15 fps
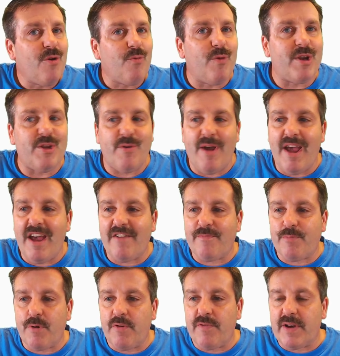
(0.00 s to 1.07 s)
When you
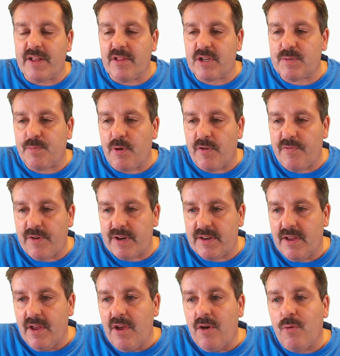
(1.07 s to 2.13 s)
have proven it looks
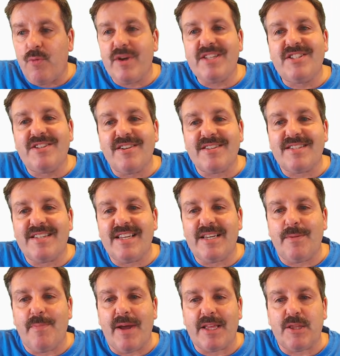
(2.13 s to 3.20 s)
perfect, we just need
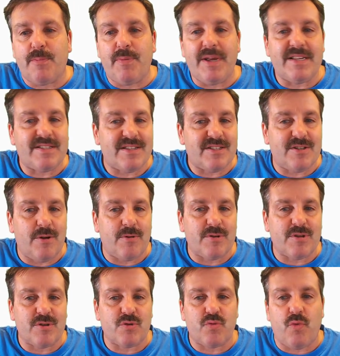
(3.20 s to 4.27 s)
to make the pieces.
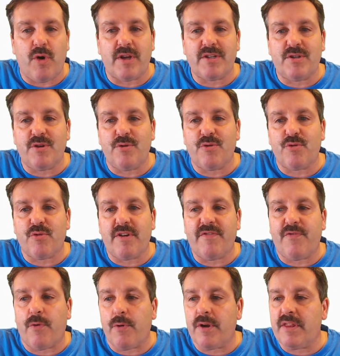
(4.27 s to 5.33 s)
Notice there's 1, 2, 3,
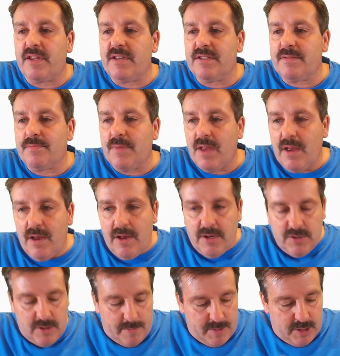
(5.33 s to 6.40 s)
4 of these.
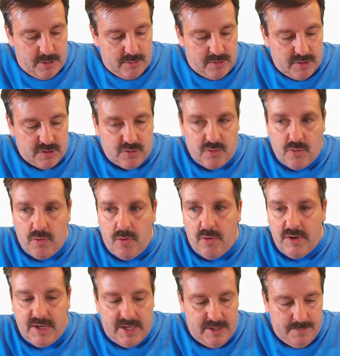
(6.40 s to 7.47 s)
So I'm going to do
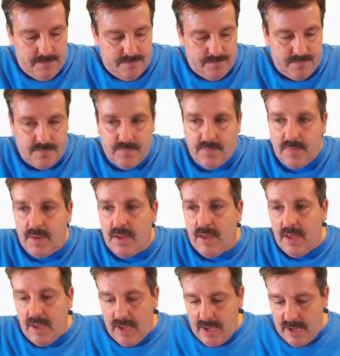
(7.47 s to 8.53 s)
Control D.
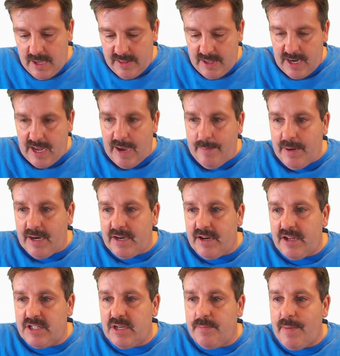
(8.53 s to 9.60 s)
And then I'm going to
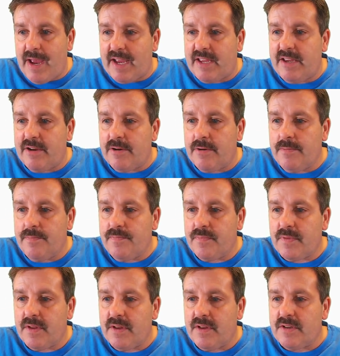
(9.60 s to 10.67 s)
nudge it back here.
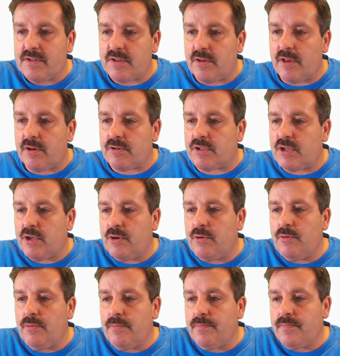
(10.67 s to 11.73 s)
So there's
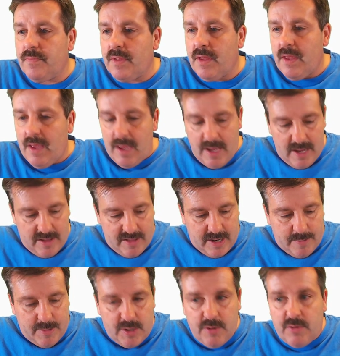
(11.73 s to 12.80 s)
2. And
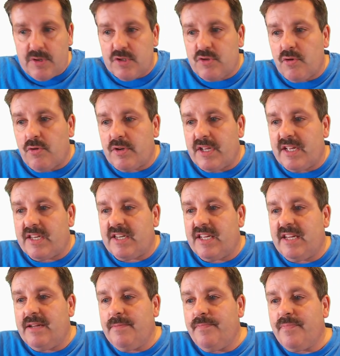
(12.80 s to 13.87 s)
then I'm going to do Control D and
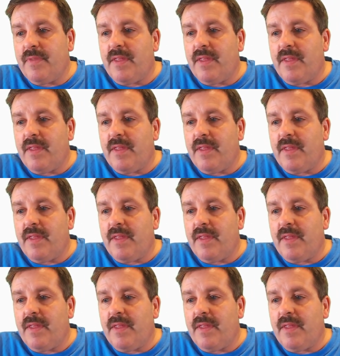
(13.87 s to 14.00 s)
D.